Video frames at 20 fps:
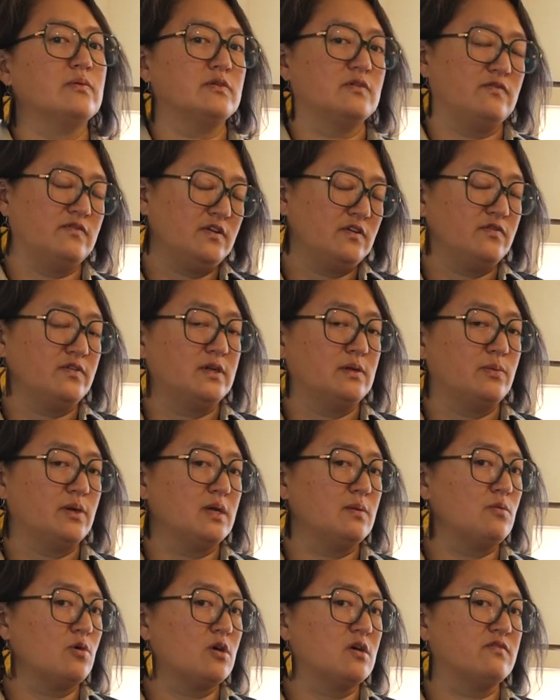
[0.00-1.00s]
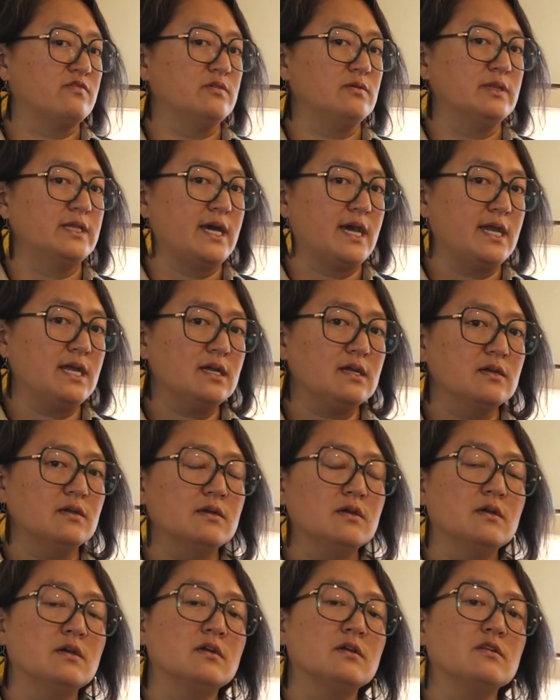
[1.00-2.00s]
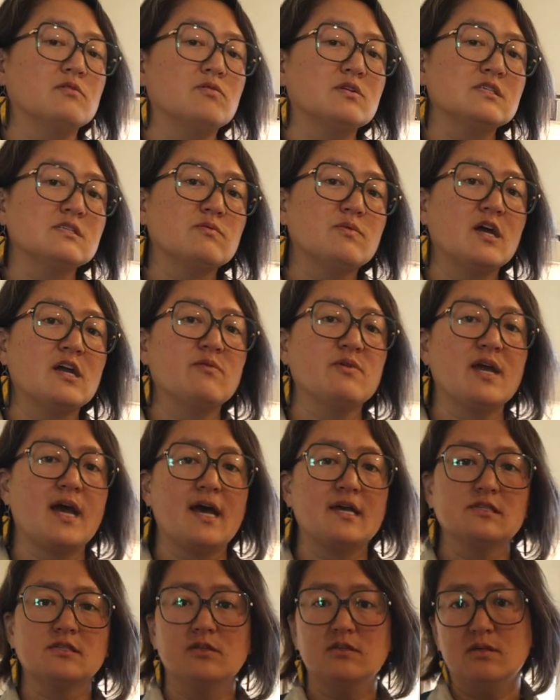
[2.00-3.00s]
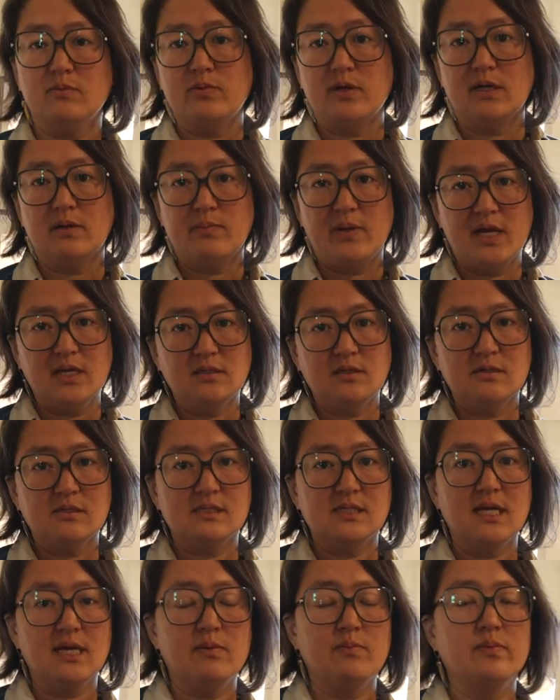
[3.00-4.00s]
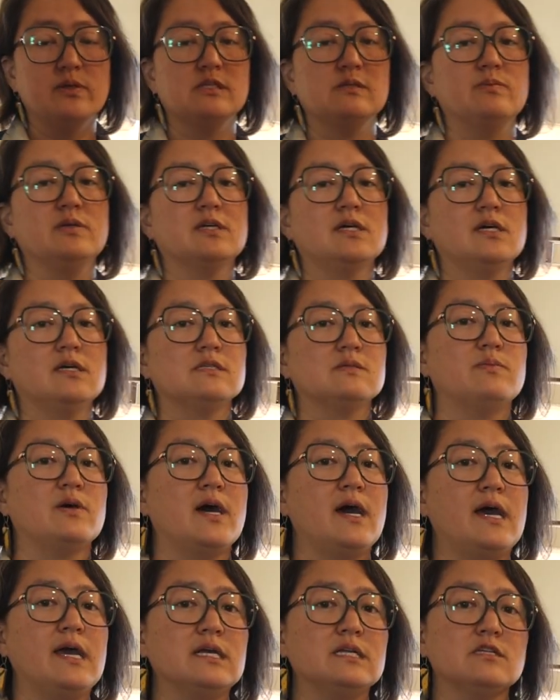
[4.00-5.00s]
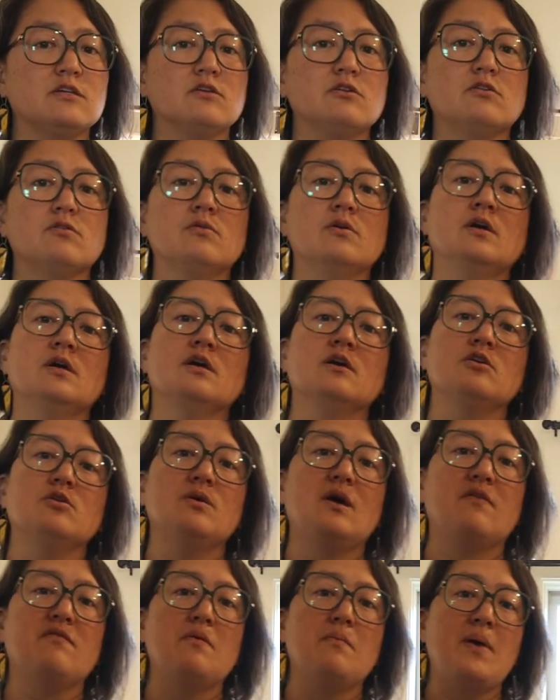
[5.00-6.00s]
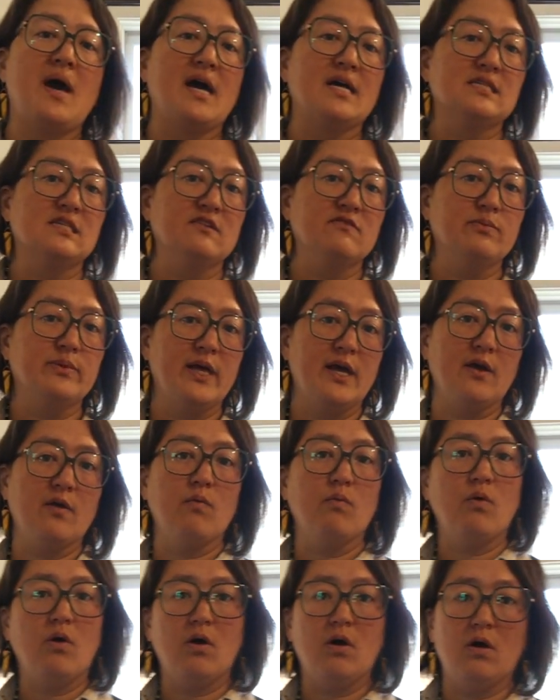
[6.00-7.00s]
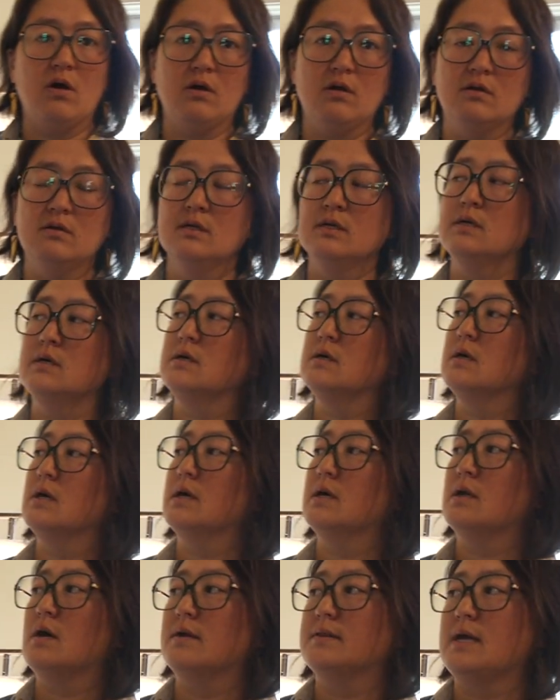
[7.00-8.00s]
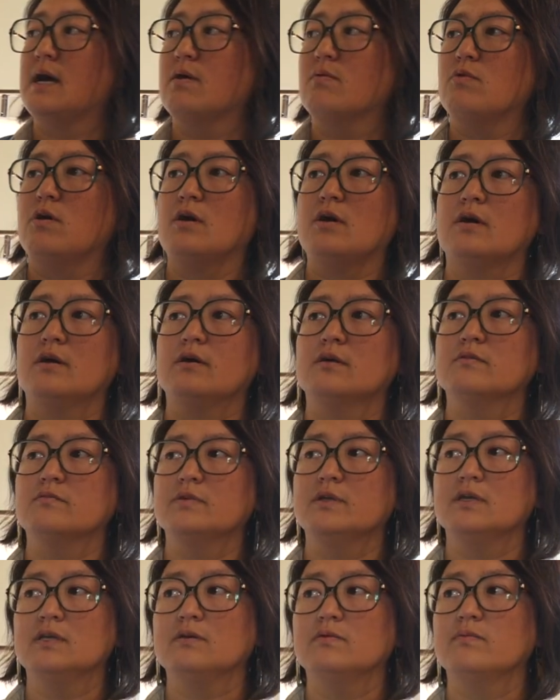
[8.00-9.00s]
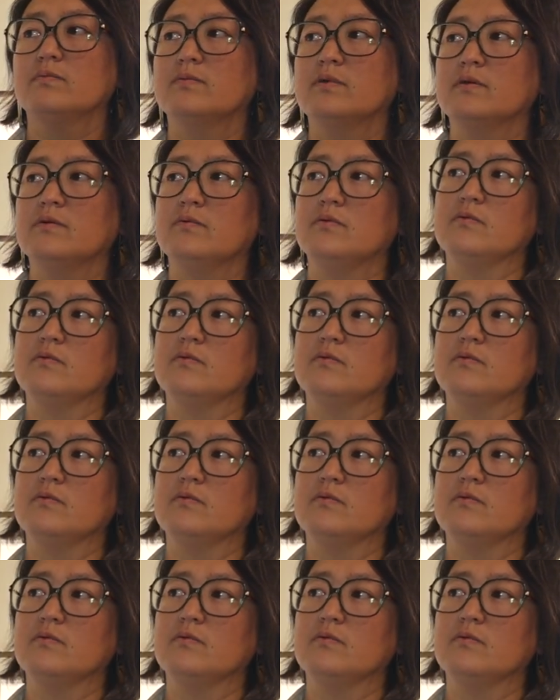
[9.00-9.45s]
to bring more if you'd like. The reason why we ask you to bring painter's tape is because behind you, you have a massive blank wall. And on that wall, we